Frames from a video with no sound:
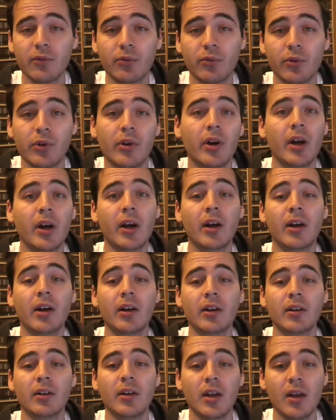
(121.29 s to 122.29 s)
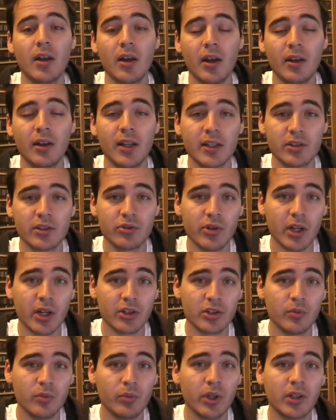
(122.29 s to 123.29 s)
for an
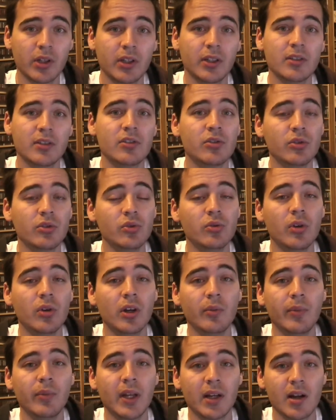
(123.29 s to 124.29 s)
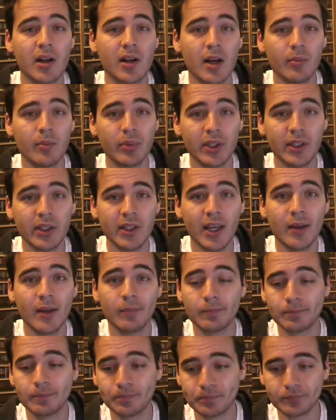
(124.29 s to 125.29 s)
instruction booklet to make a complete game.
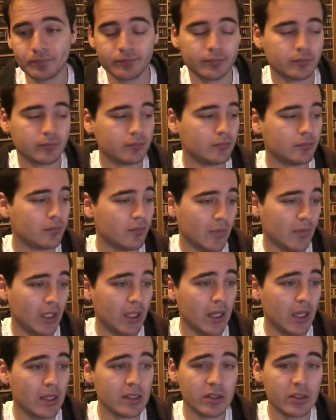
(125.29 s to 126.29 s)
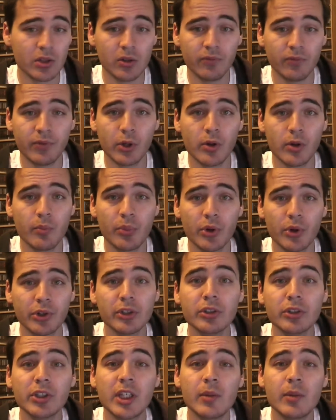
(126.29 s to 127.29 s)
So very
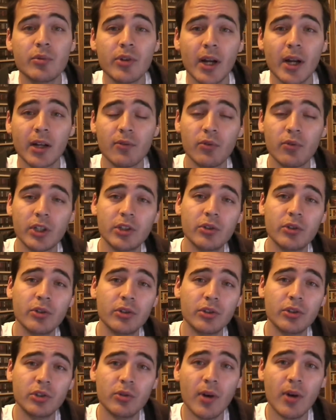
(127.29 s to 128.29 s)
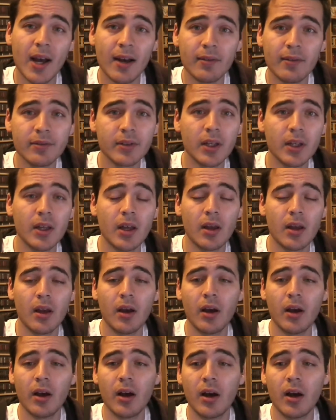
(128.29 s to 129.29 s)
important, keep track of what you have.
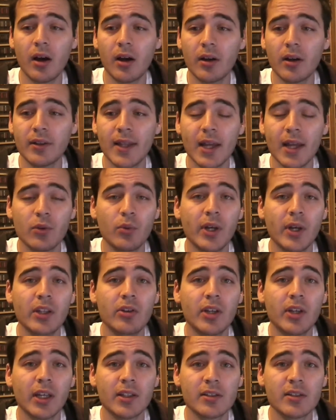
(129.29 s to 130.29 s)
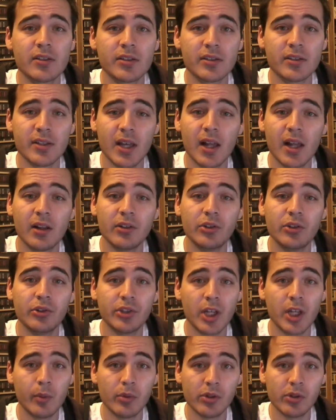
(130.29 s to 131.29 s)
That way you can sell your
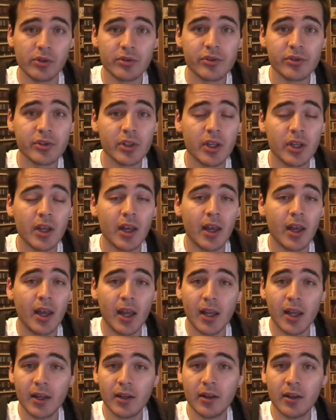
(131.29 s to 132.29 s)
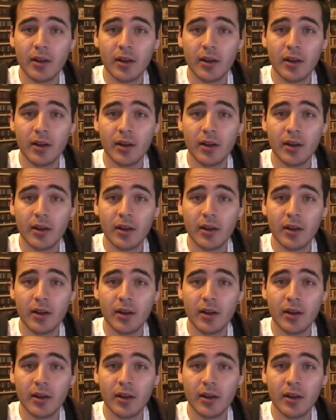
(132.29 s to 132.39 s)
doubles and